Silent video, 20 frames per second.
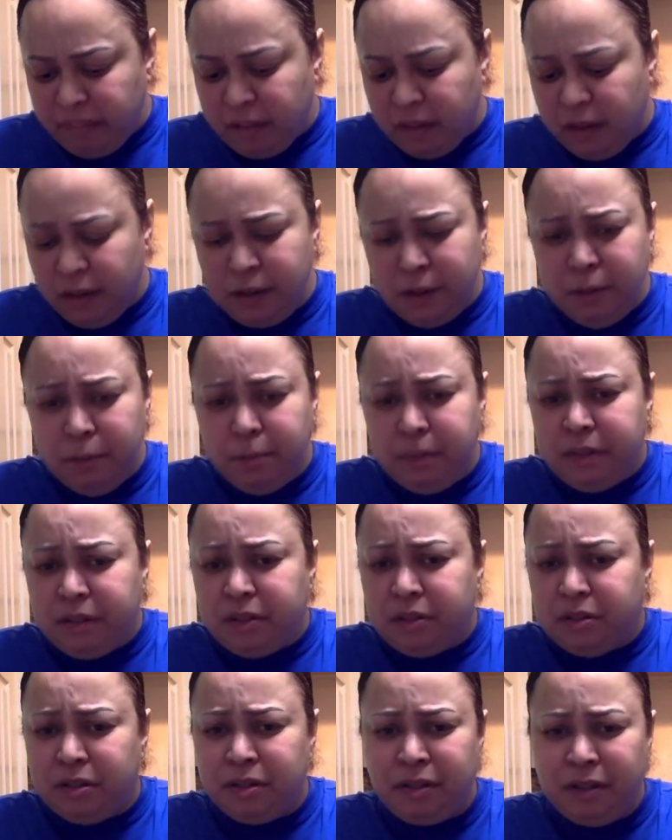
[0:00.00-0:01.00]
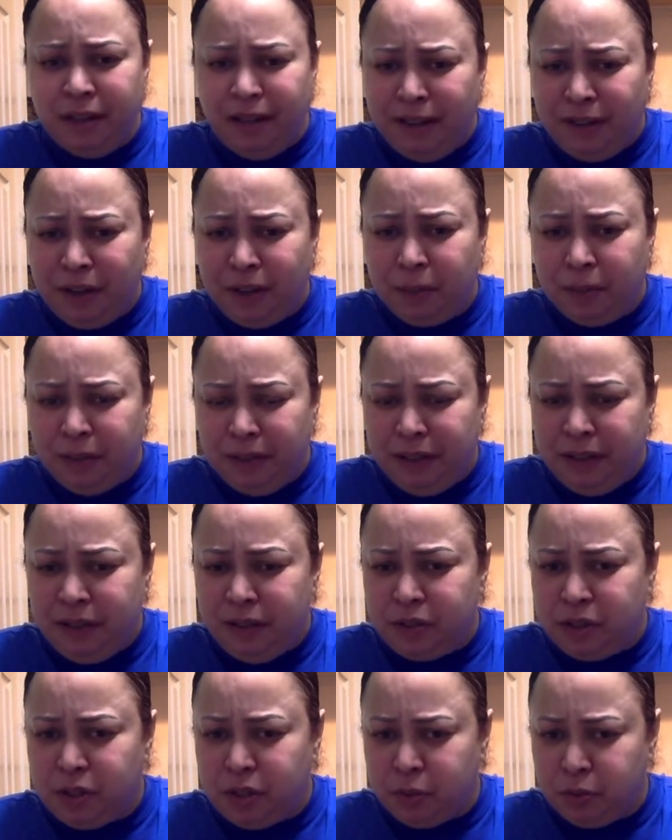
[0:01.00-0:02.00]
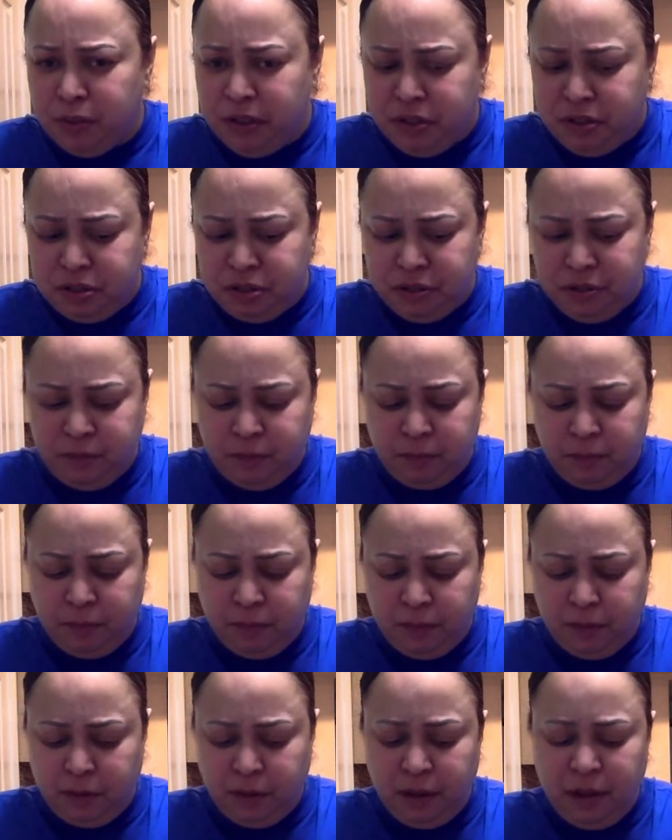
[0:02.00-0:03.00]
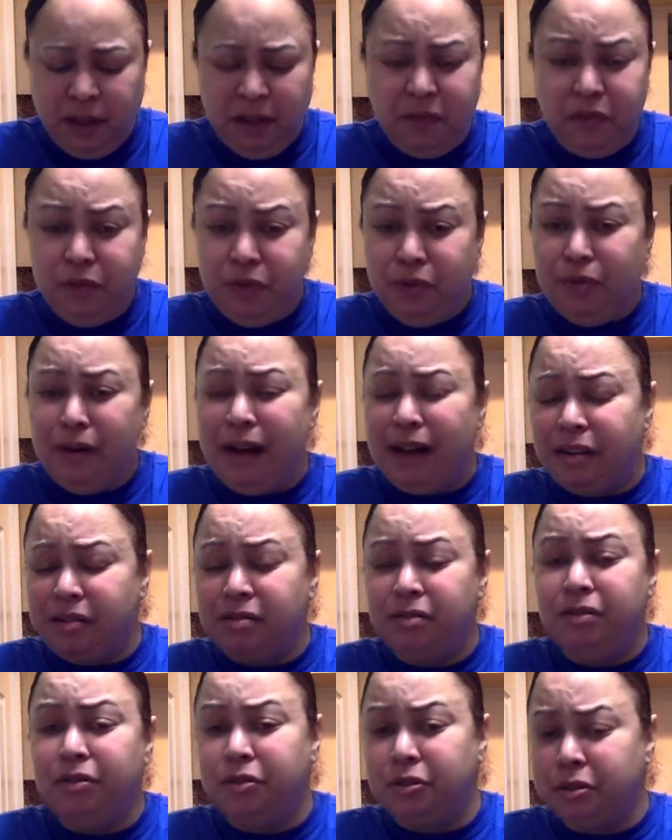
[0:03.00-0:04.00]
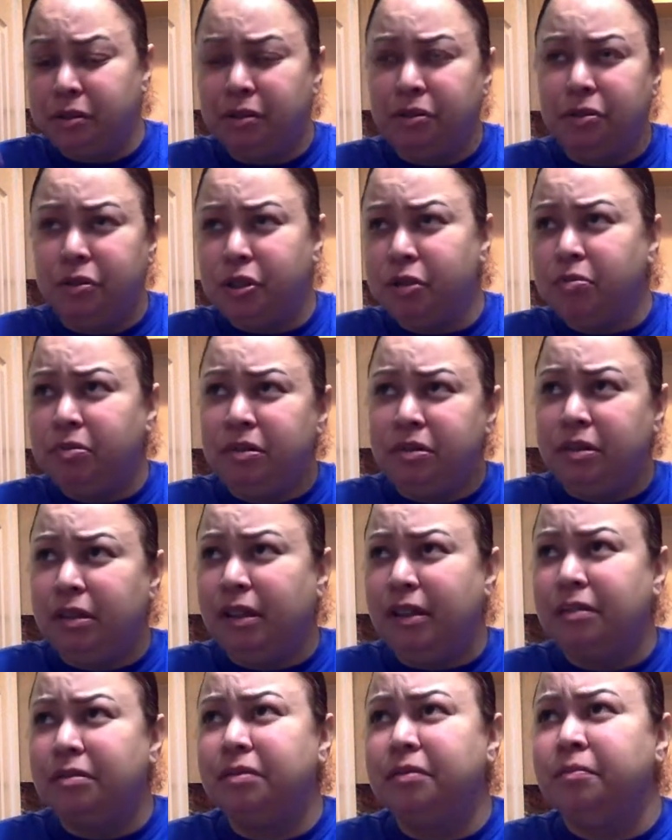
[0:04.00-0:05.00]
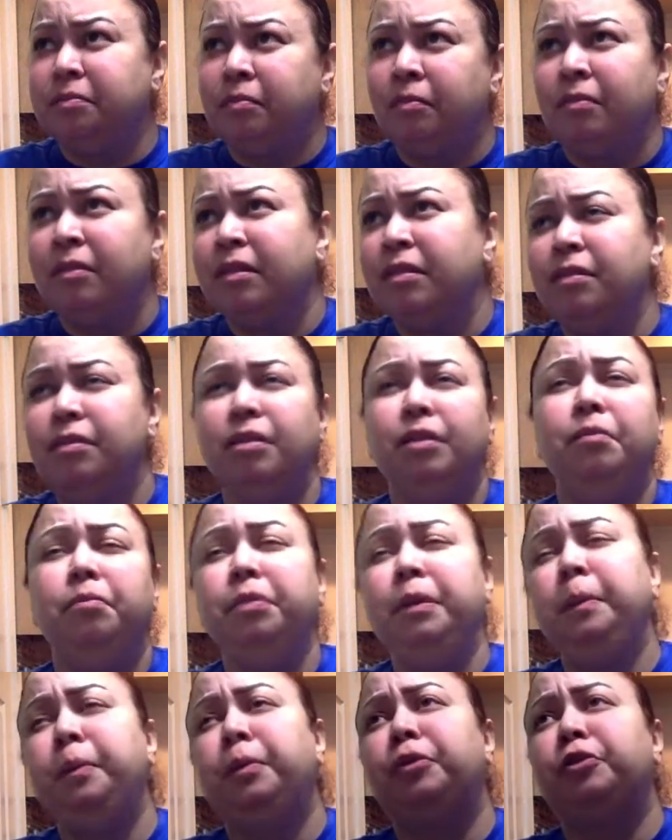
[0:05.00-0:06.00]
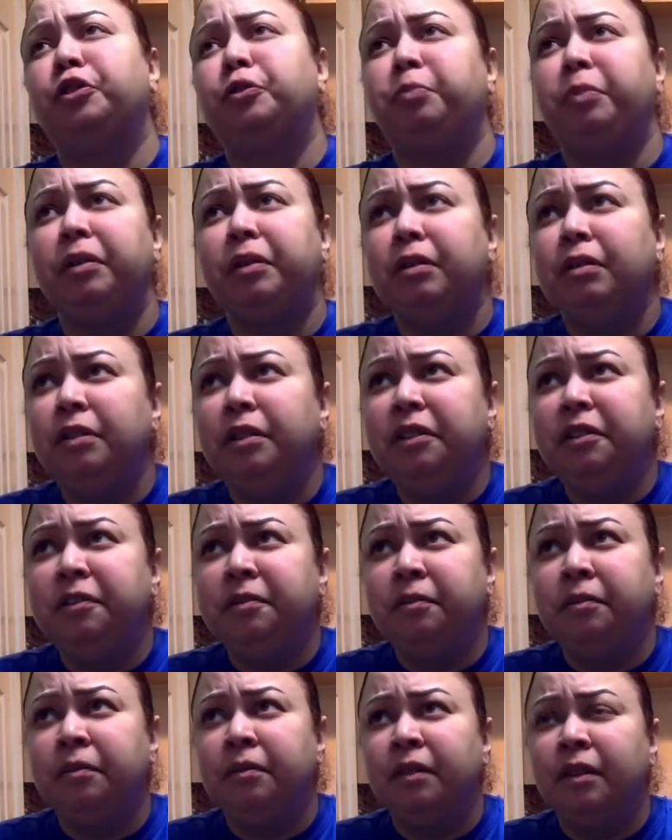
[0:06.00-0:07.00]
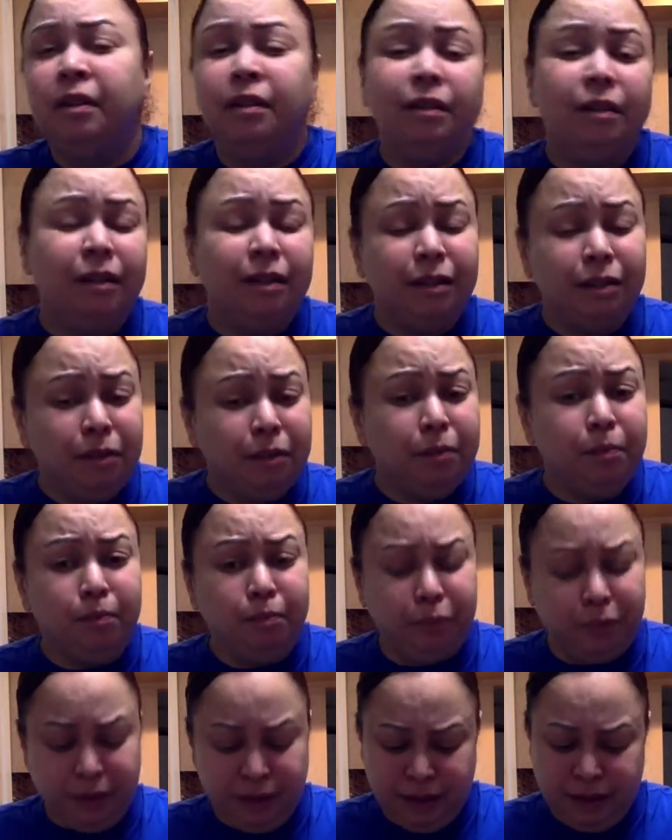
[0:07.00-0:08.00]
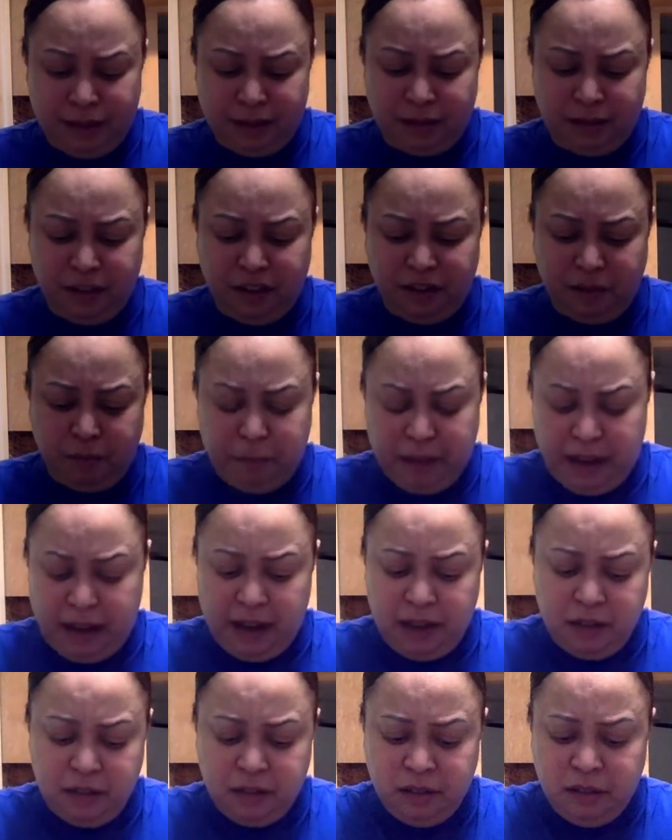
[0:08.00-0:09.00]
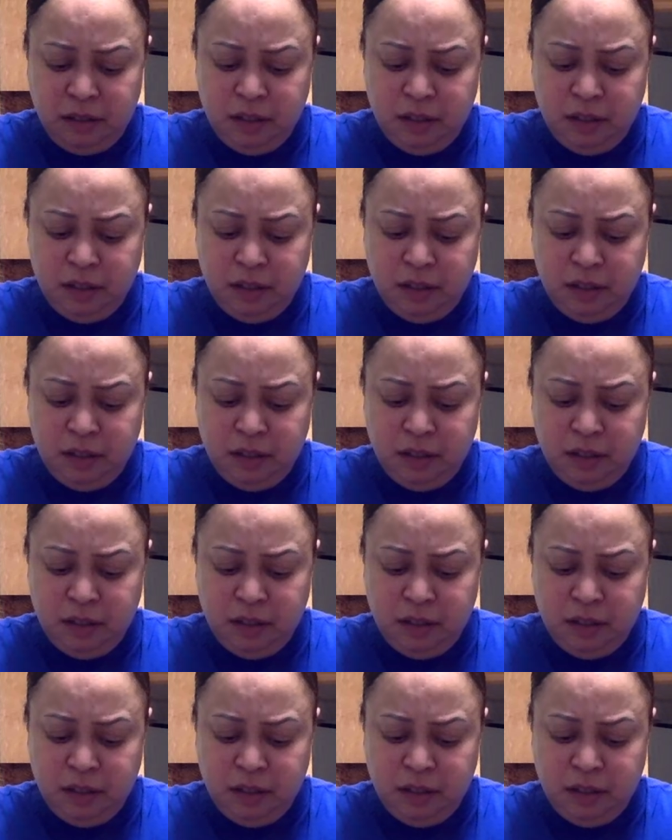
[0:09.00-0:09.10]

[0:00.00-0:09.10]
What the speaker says: I don't picture Nader playing Switch. If you actually took the Switch, like some people are speculating, go bring that stuff back.